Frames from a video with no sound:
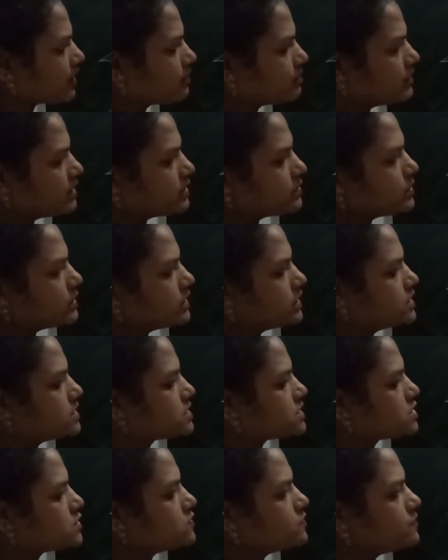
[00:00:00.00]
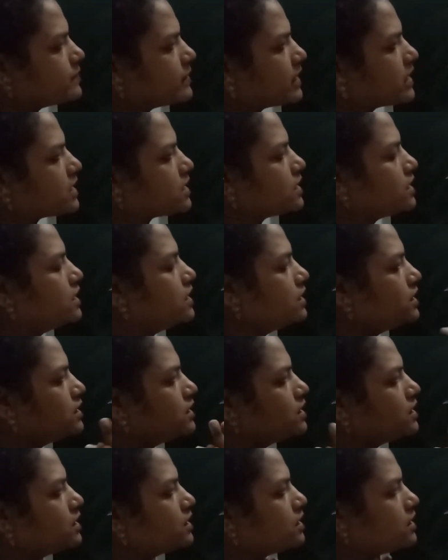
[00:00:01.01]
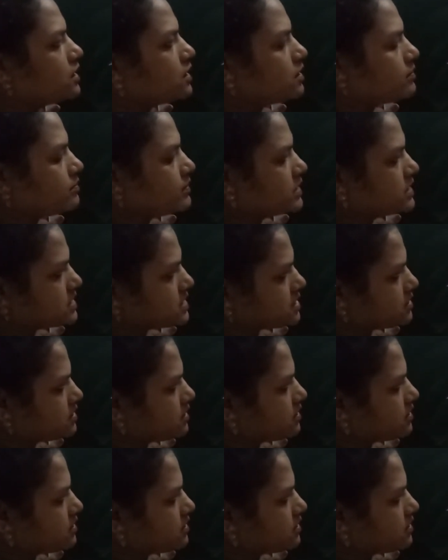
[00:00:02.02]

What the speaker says: Between these two parallel means